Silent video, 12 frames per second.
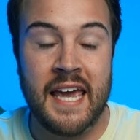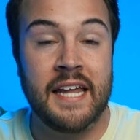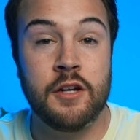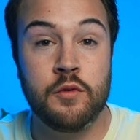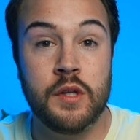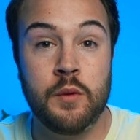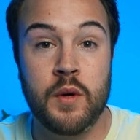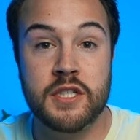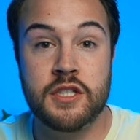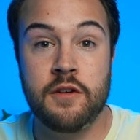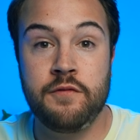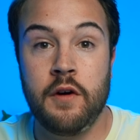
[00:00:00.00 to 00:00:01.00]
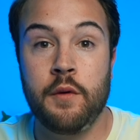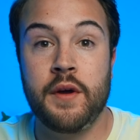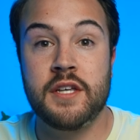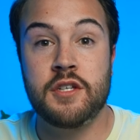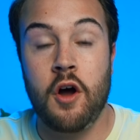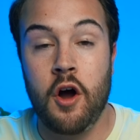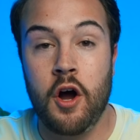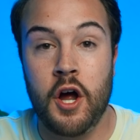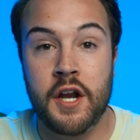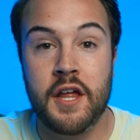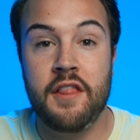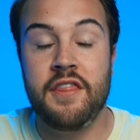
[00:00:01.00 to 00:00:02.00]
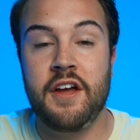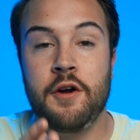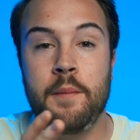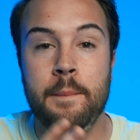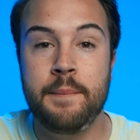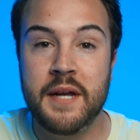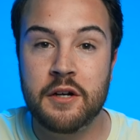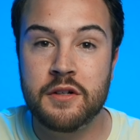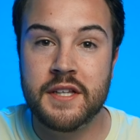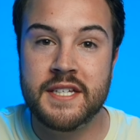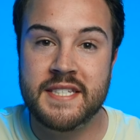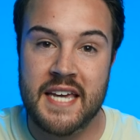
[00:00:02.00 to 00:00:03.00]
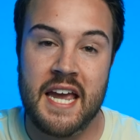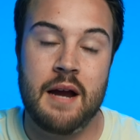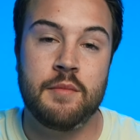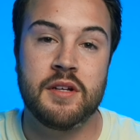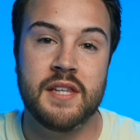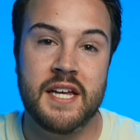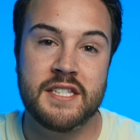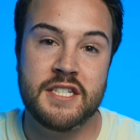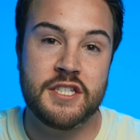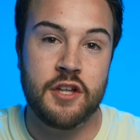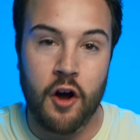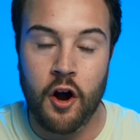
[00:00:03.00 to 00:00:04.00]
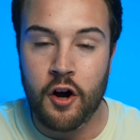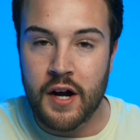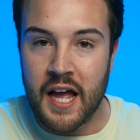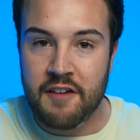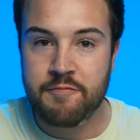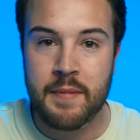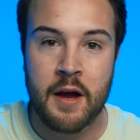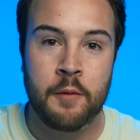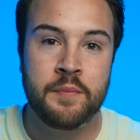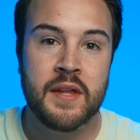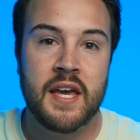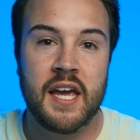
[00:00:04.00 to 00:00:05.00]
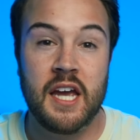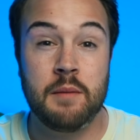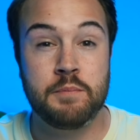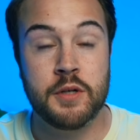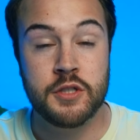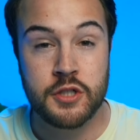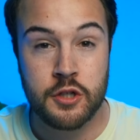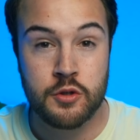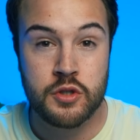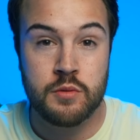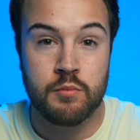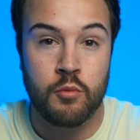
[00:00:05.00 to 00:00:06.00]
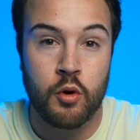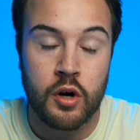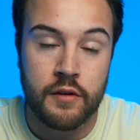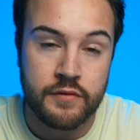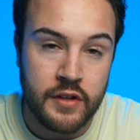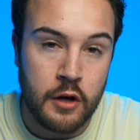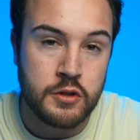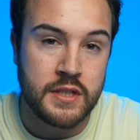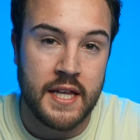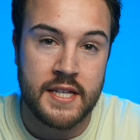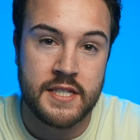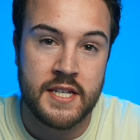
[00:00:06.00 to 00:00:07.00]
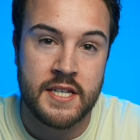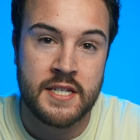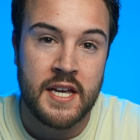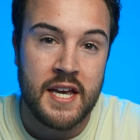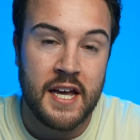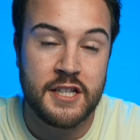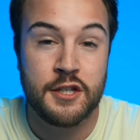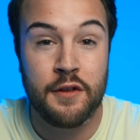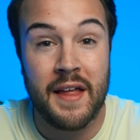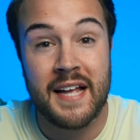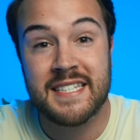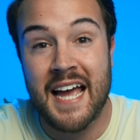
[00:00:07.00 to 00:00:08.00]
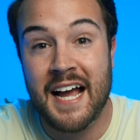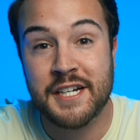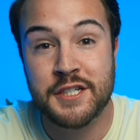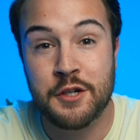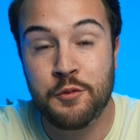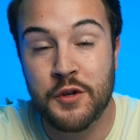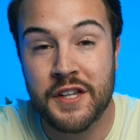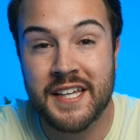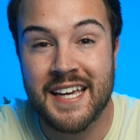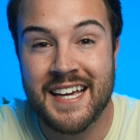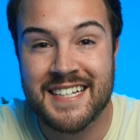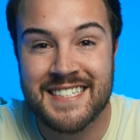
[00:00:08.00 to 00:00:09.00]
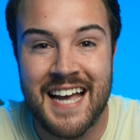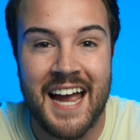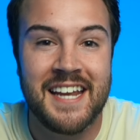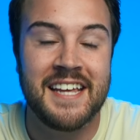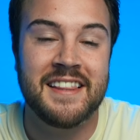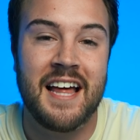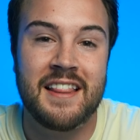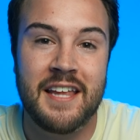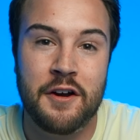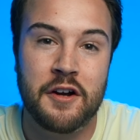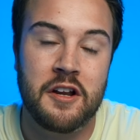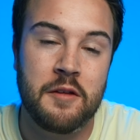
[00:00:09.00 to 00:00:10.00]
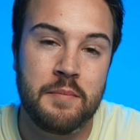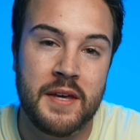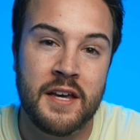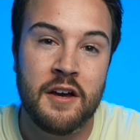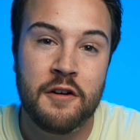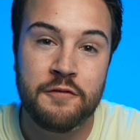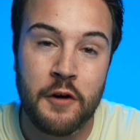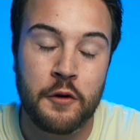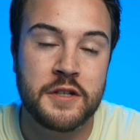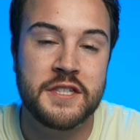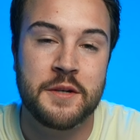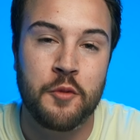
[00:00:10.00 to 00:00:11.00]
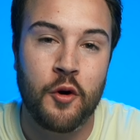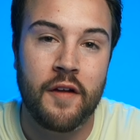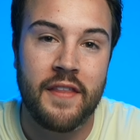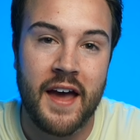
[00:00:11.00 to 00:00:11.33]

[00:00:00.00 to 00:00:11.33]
Canon really wants to focus on their mirrorless camera lenses, the RF mount, and produce more of those lenses. And so that's actually really exciting that they are gonna be focusing more on